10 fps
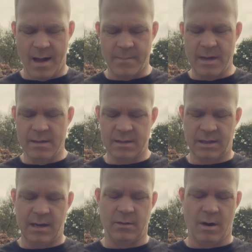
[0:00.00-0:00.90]
In this
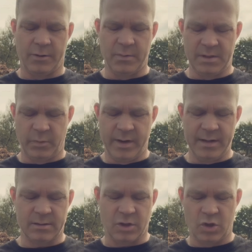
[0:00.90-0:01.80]
kit there are 3
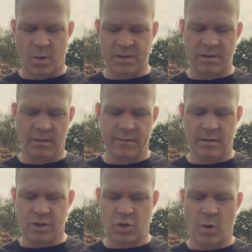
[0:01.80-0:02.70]
springs: a short silver,
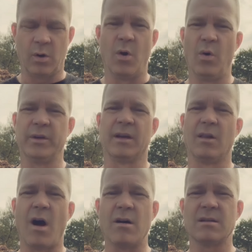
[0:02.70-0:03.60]
a short gold, and a
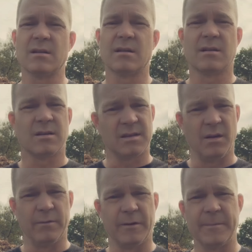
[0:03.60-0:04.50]
long
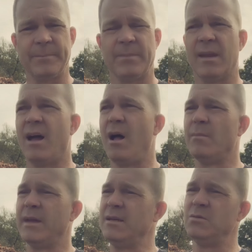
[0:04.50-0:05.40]
silver.
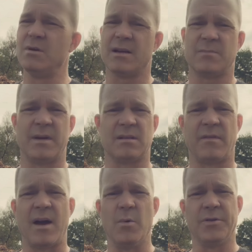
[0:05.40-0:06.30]
They do not
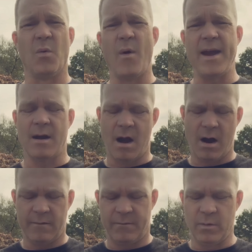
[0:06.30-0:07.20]
specify what the weight
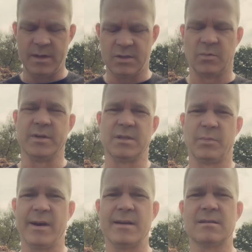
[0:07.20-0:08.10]
are for these 3
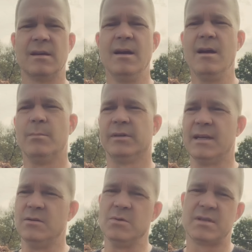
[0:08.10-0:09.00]
springs, but they
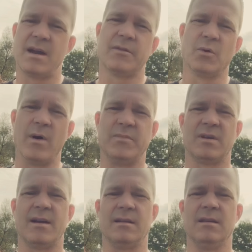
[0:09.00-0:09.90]
do say on their
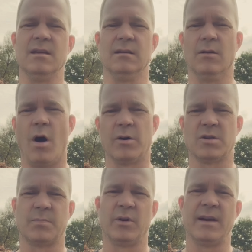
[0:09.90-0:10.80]
website the longer
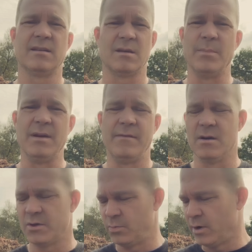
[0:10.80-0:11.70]
spring is the
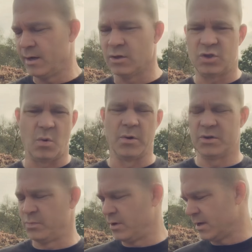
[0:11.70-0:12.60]
beefier spring, the shorter
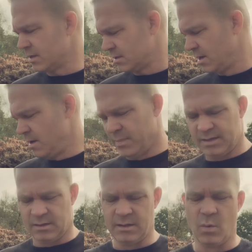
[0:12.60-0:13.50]
spring is
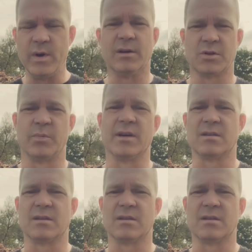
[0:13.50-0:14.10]
basically the weaker spring.